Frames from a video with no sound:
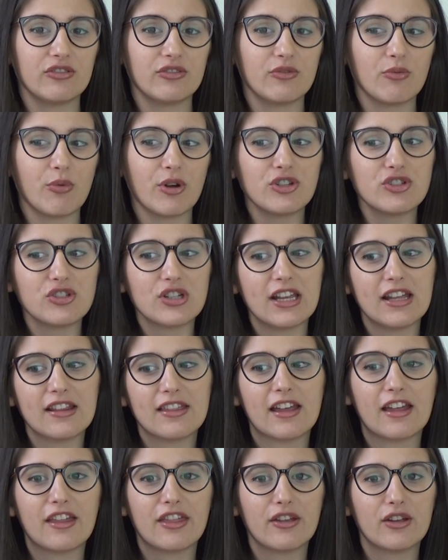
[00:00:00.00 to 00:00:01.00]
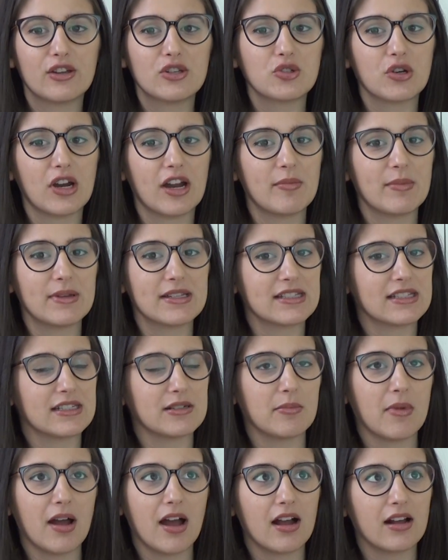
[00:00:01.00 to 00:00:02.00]
once you hit that third
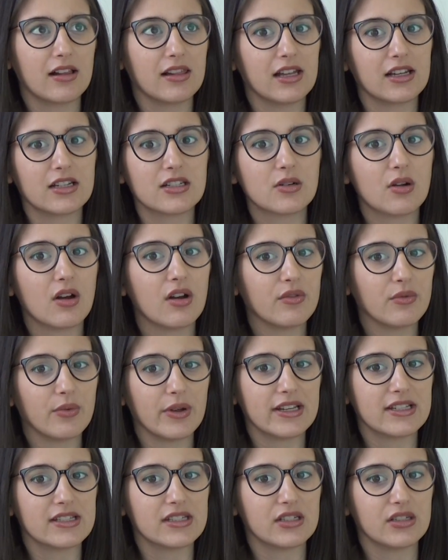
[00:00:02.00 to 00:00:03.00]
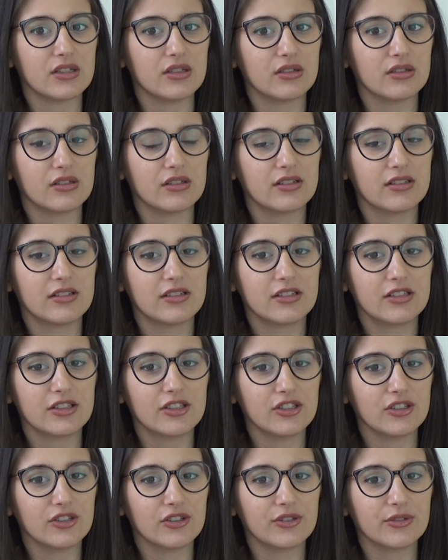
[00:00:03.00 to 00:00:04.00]
trimester mark, like 12 weeks to your
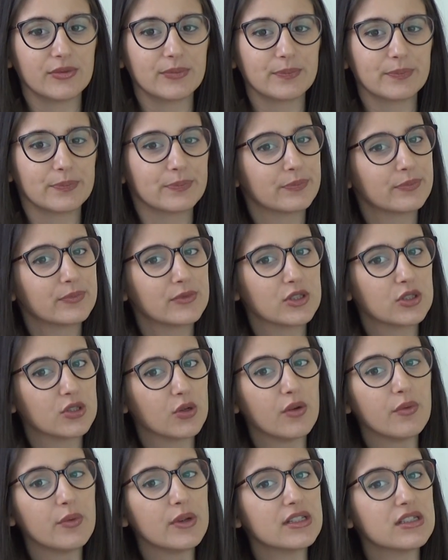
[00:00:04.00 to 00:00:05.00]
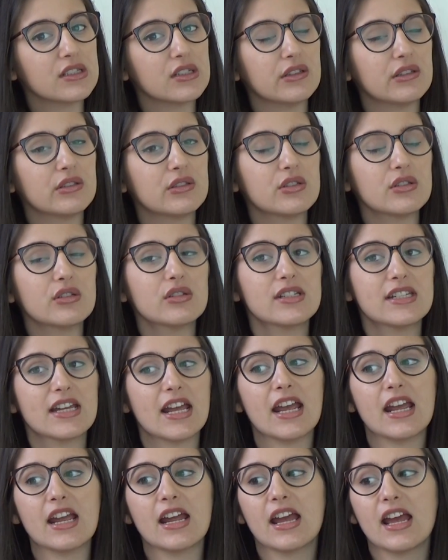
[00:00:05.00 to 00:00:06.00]
due
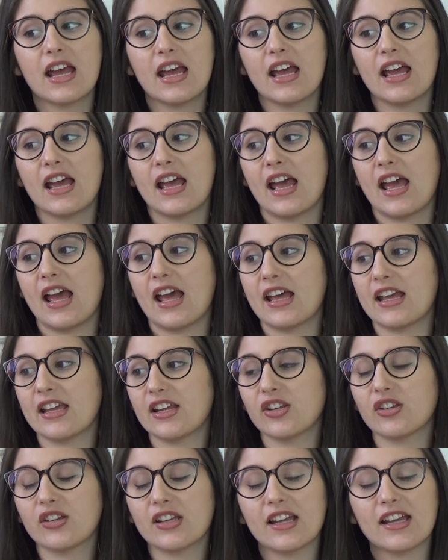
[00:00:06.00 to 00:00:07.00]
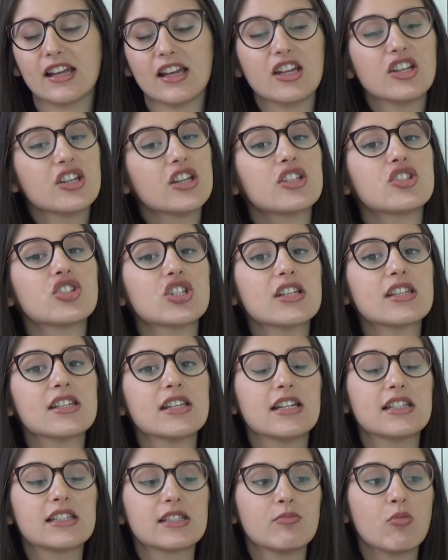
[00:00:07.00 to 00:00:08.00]
date,
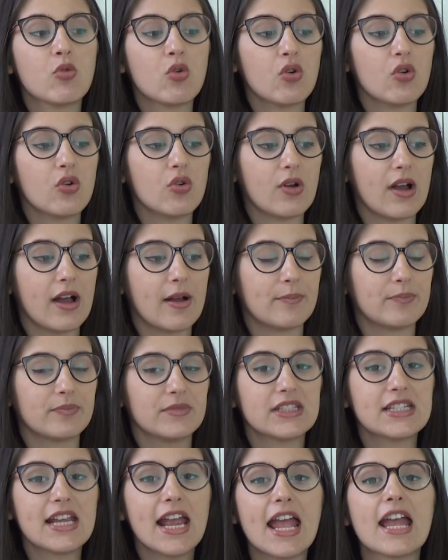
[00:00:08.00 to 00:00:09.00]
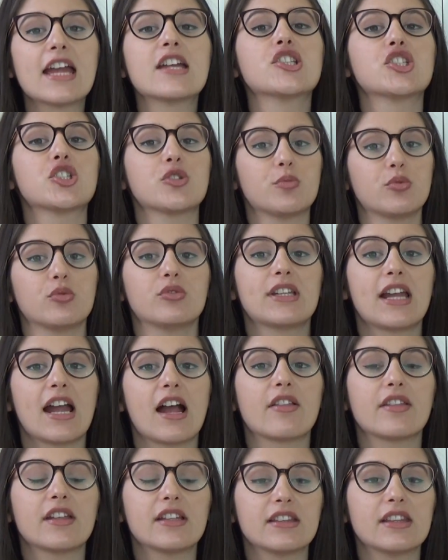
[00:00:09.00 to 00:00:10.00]
it's more tangible
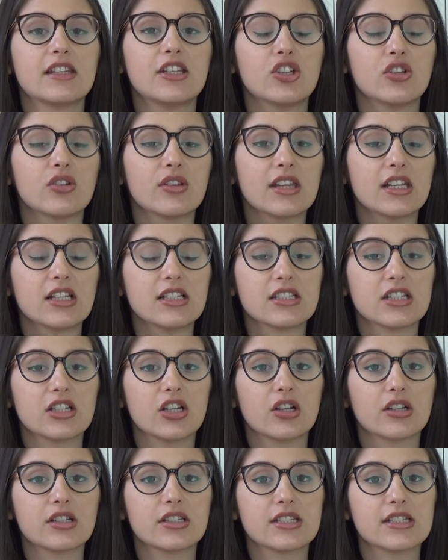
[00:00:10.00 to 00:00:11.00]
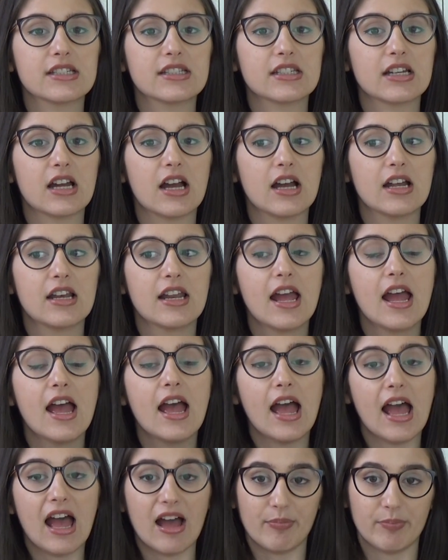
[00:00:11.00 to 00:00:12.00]
now that things are going to start
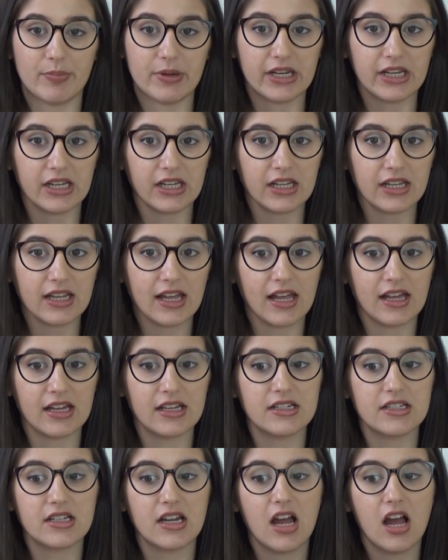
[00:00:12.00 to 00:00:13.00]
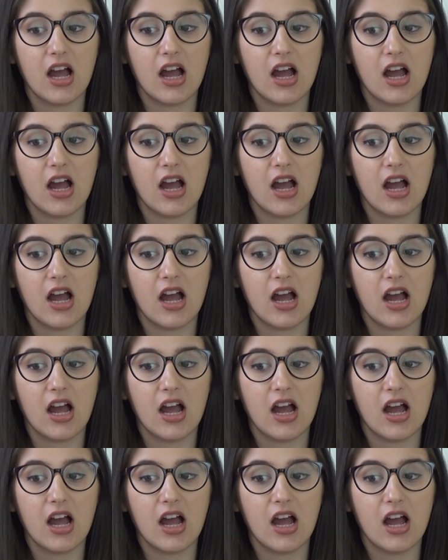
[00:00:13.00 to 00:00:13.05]
happening, and